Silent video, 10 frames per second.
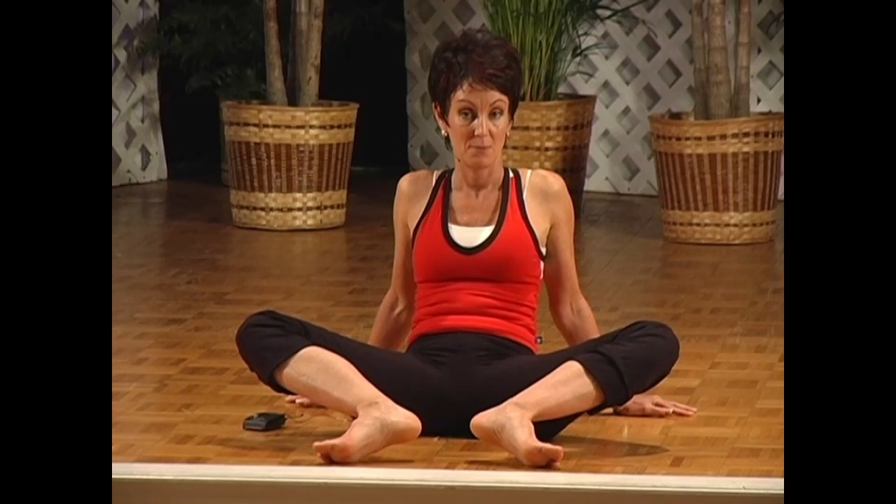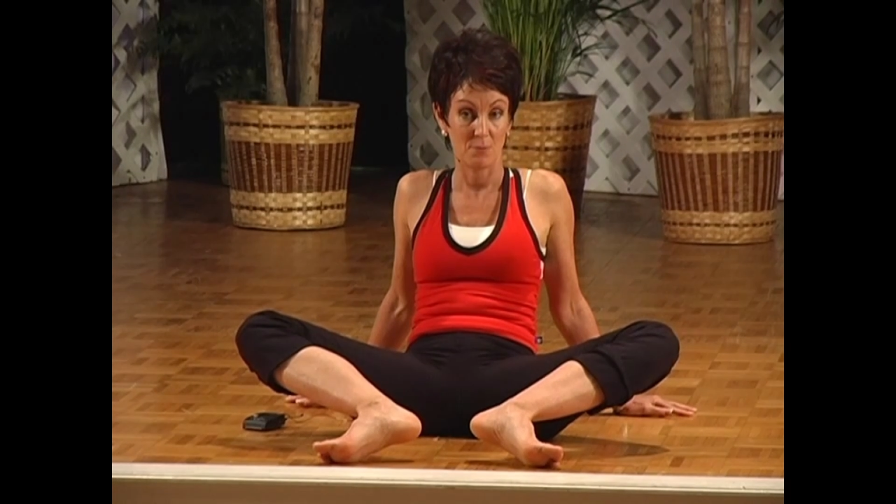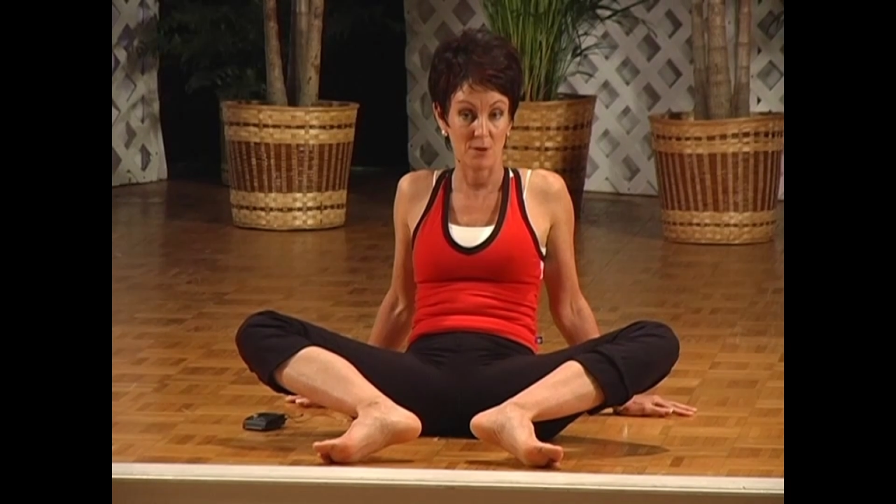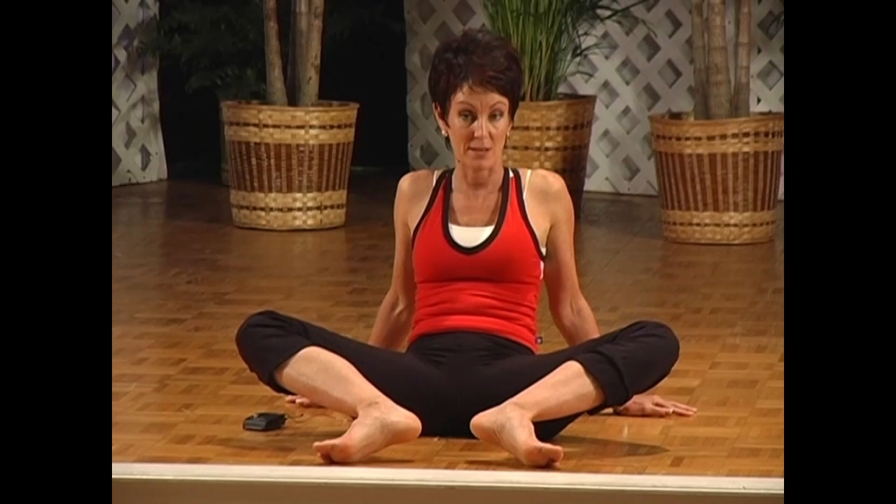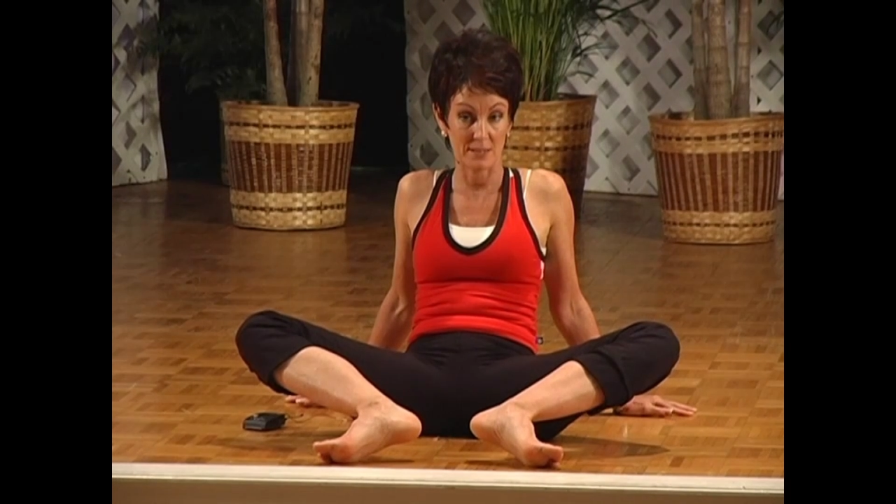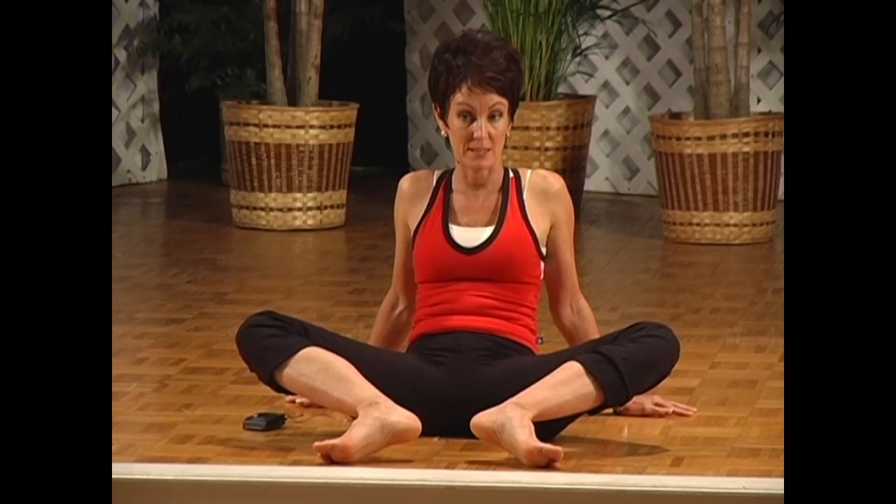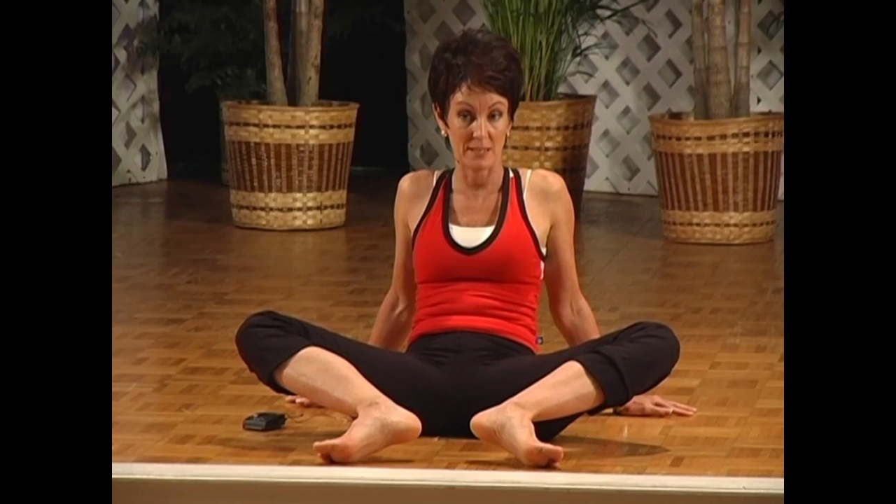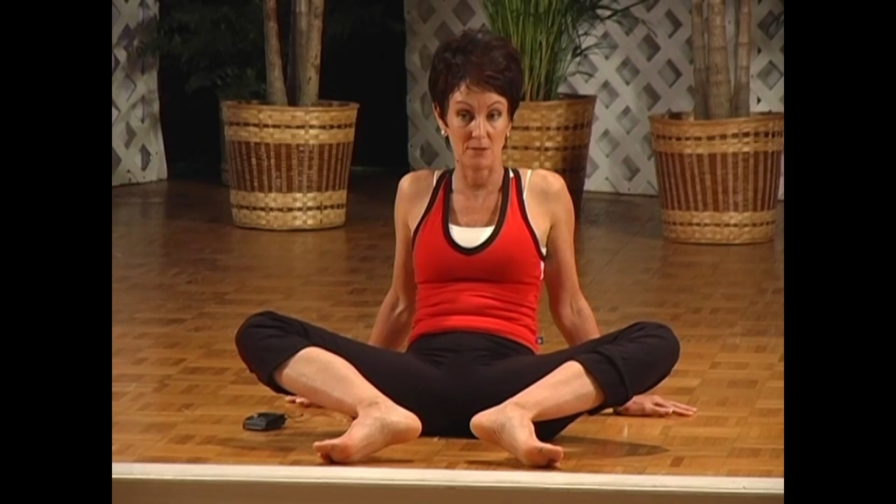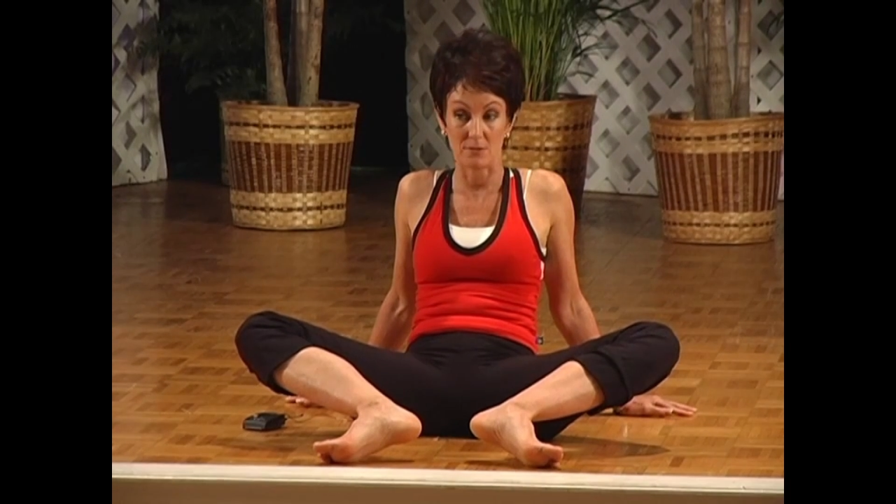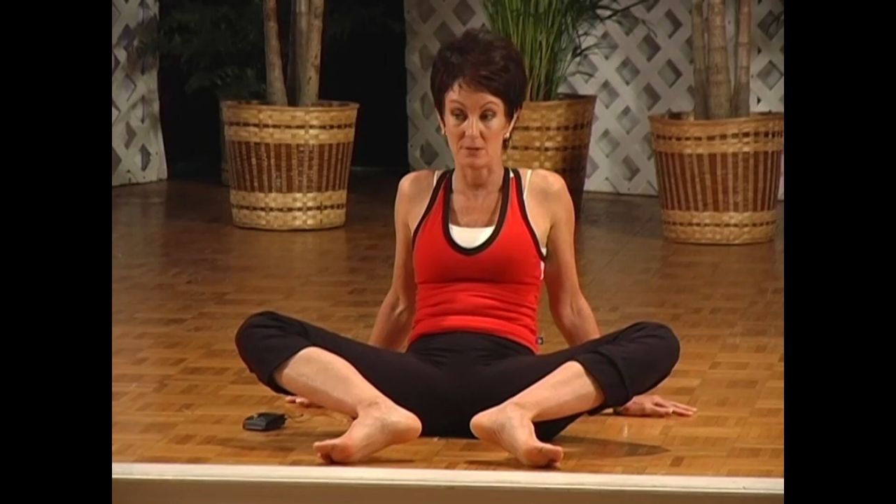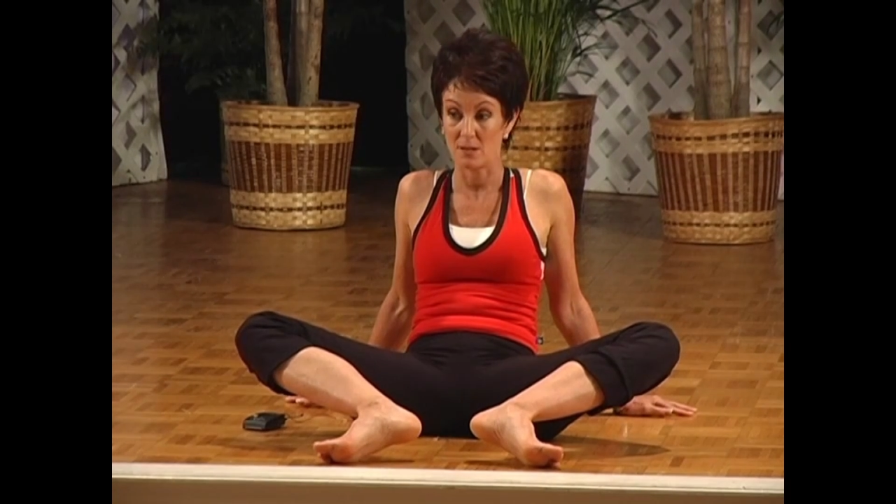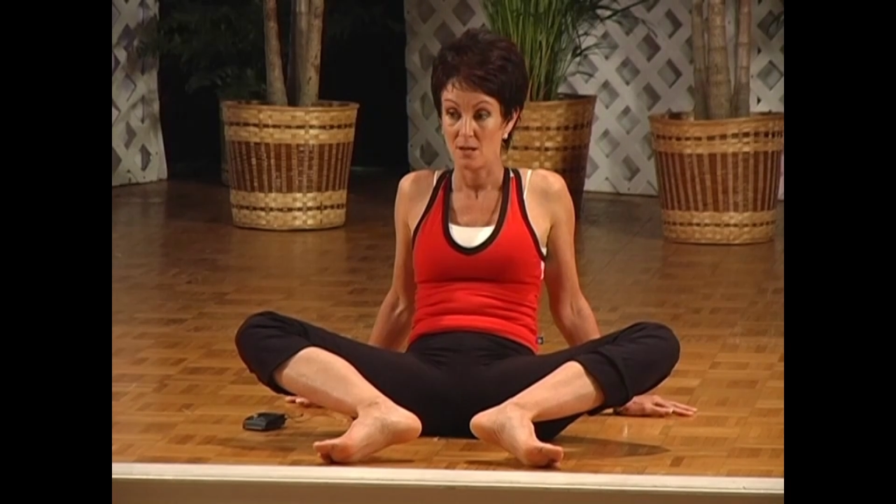Press the heels.